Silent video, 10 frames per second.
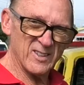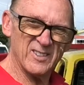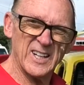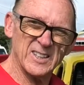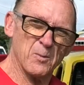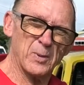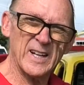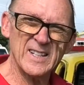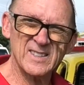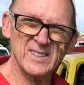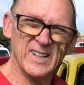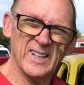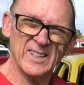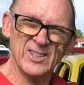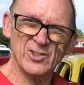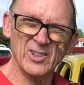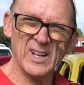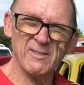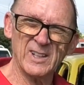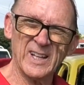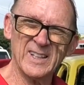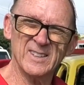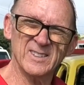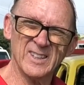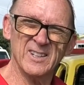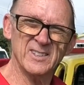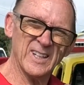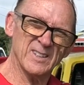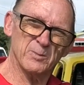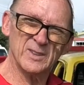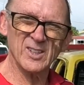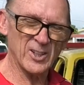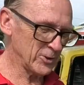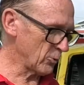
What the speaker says: around the place and it should level out and go down beside the